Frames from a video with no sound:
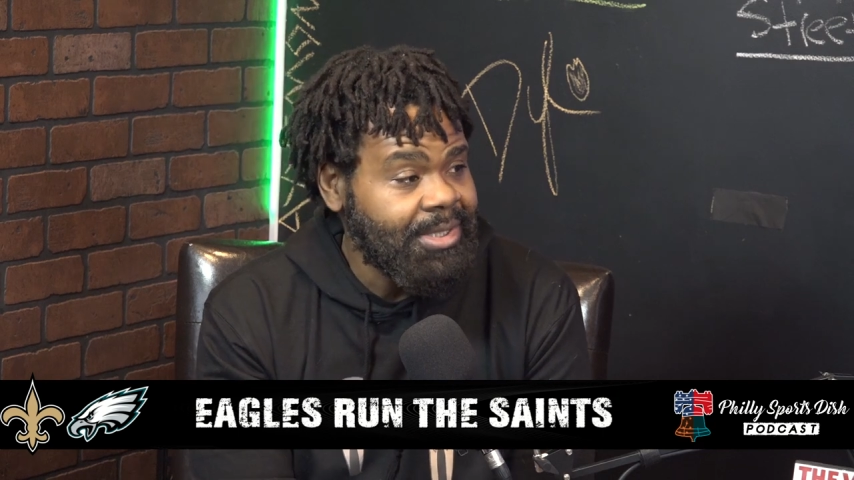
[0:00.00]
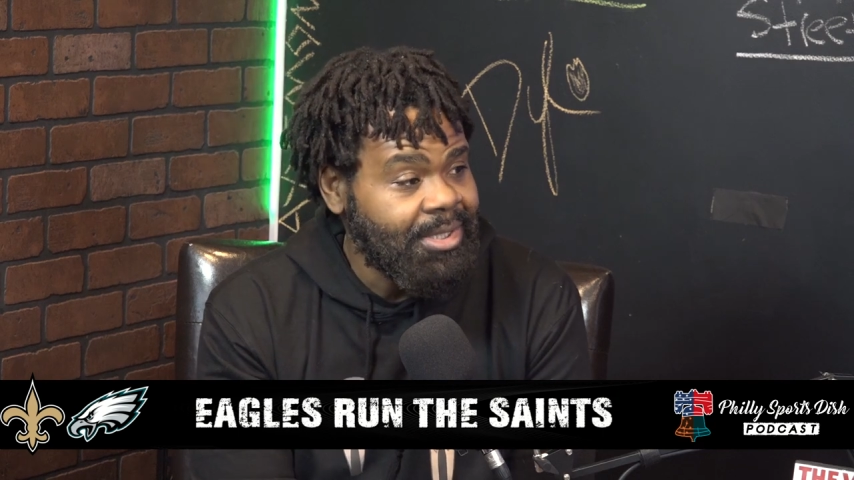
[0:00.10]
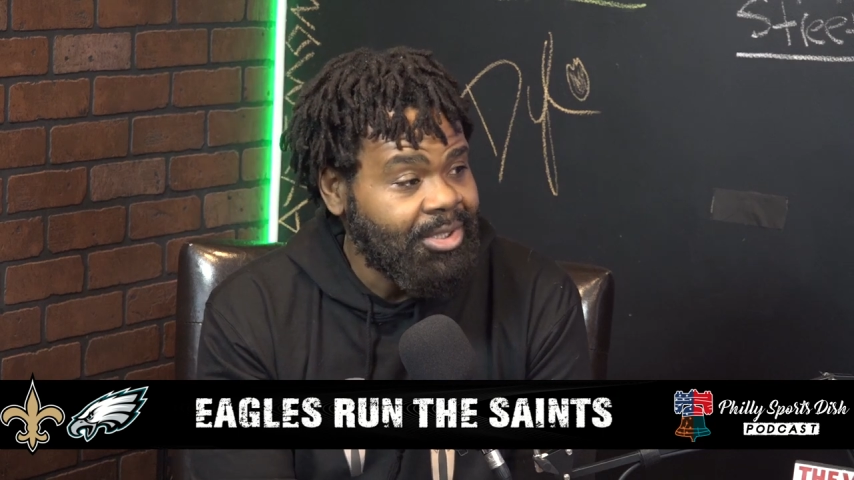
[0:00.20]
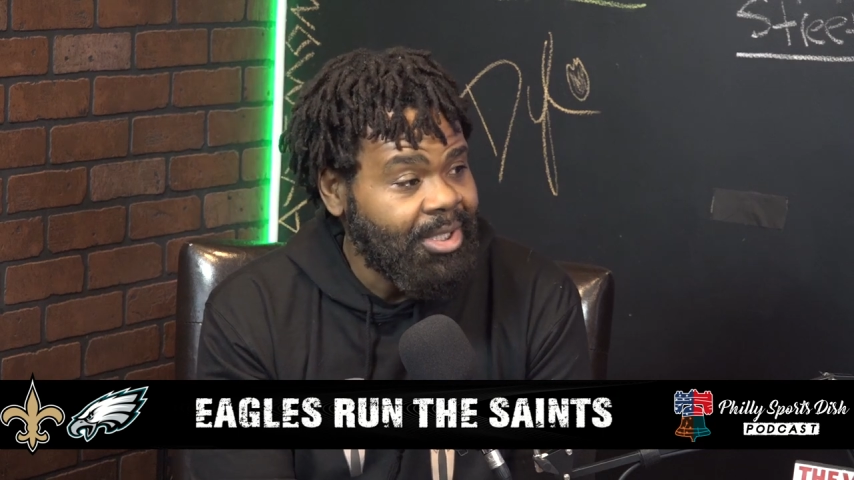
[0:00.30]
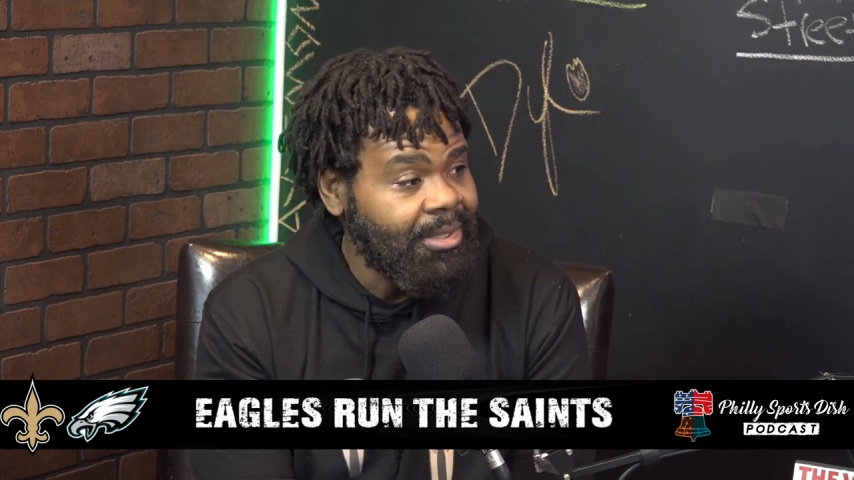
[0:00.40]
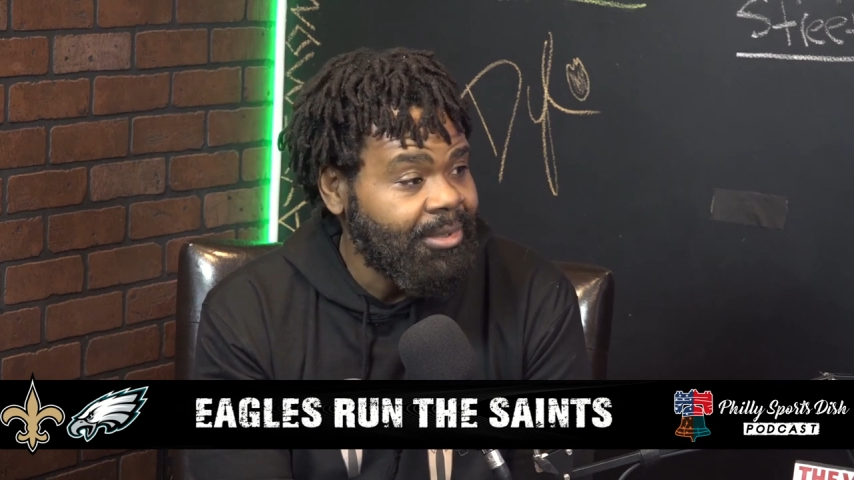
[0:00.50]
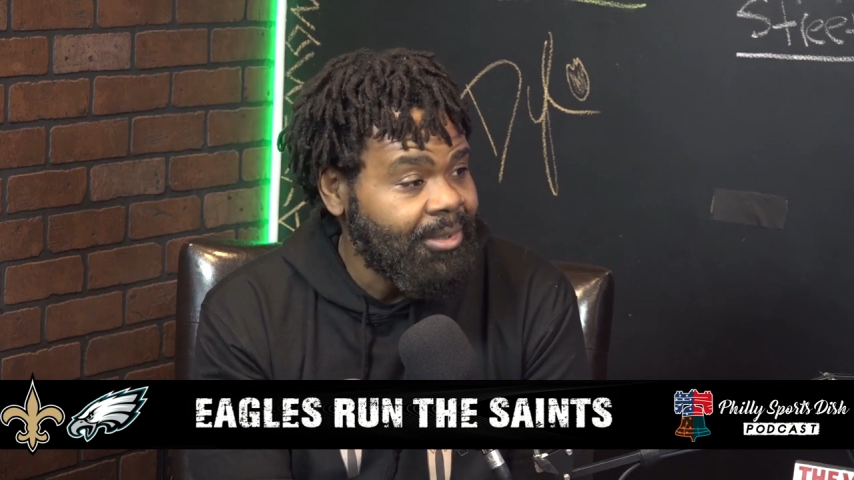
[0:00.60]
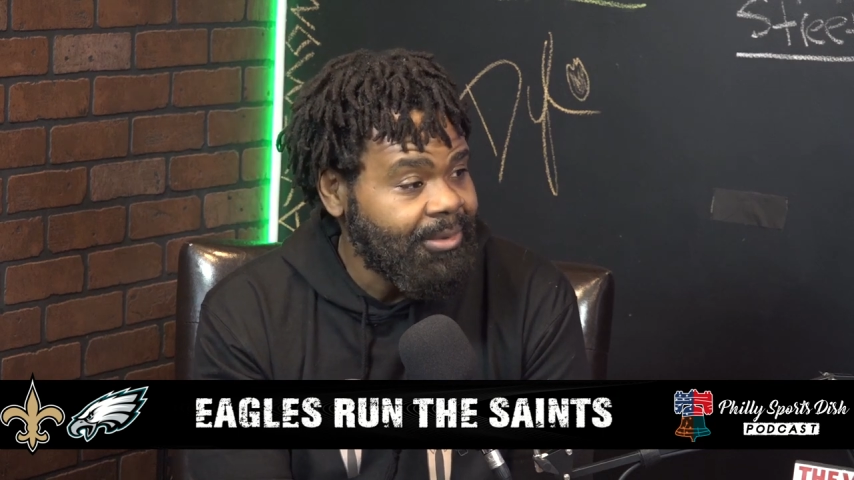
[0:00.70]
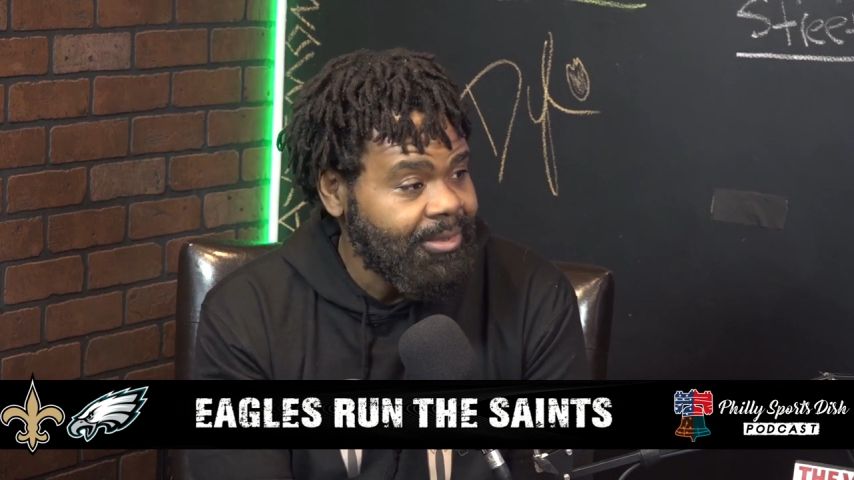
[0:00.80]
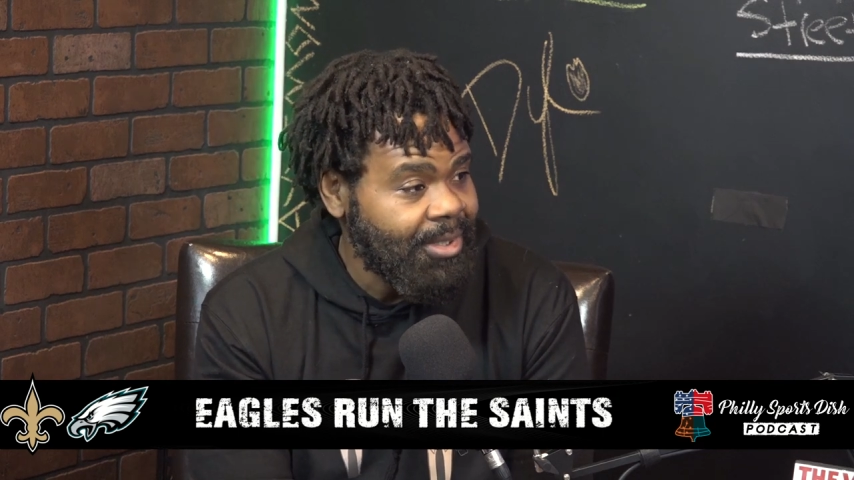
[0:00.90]
As the Jalen
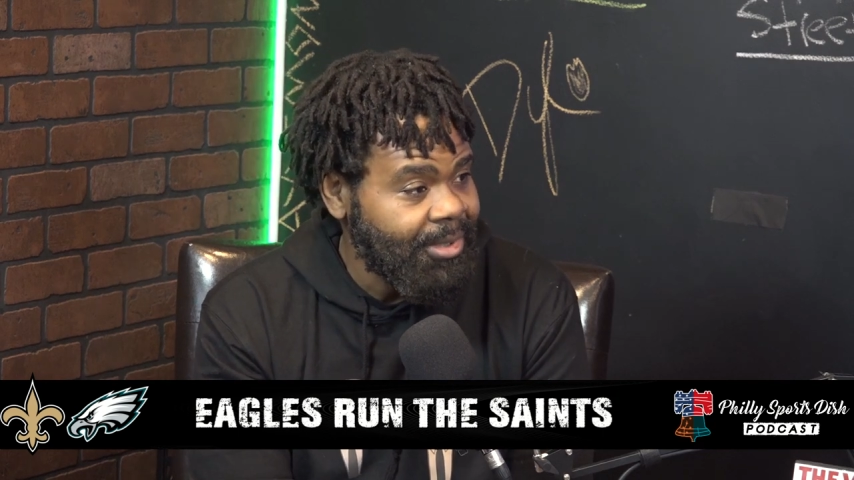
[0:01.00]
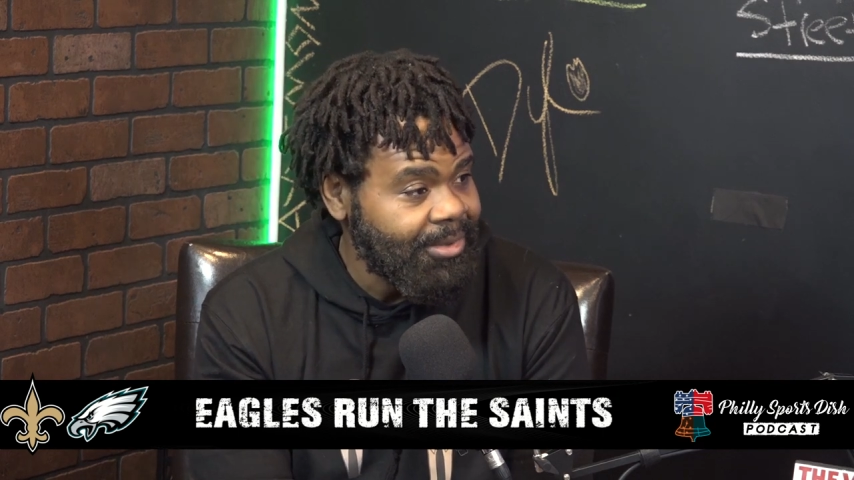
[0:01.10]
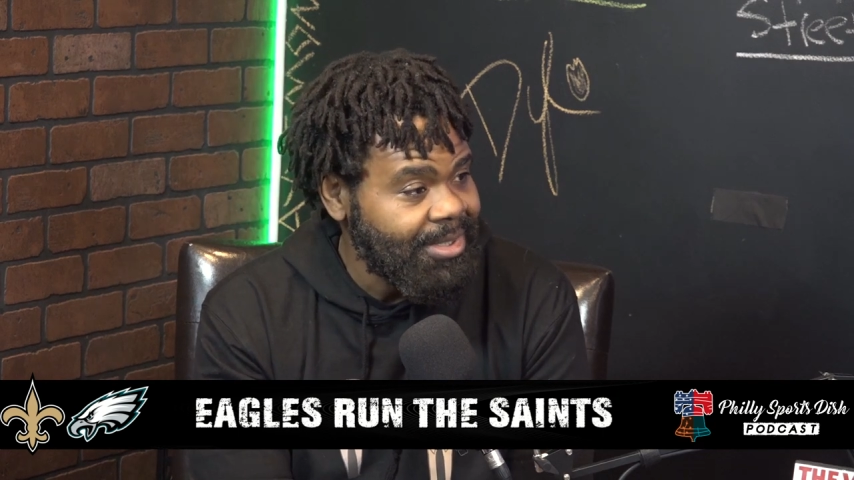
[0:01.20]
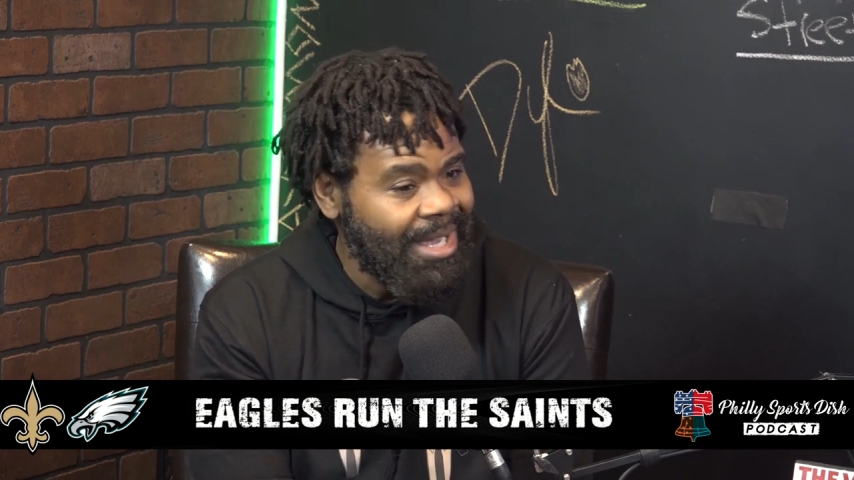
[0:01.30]
Hurts turns,